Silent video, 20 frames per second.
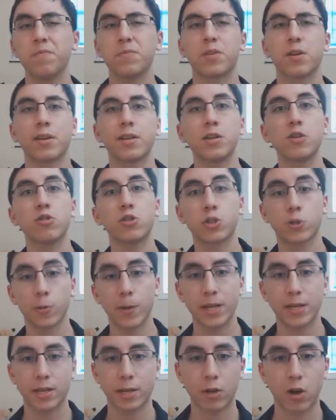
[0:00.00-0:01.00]
they use
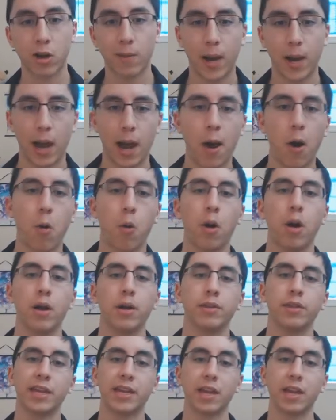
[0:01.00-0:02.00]
trees to talk about how
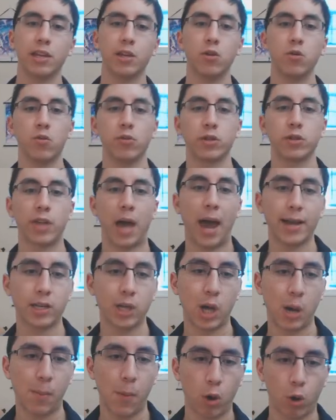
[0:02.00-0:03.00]
they can use the
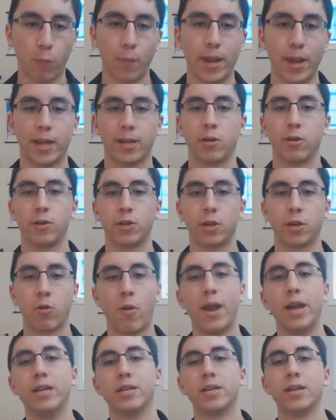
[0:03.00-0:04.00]
Hytale Model Maker to
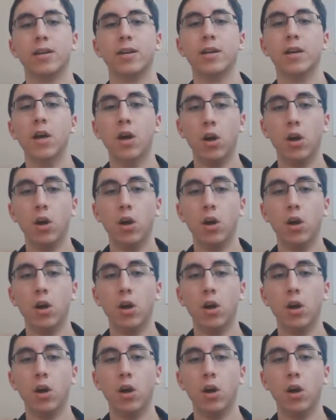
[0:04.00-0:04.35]
create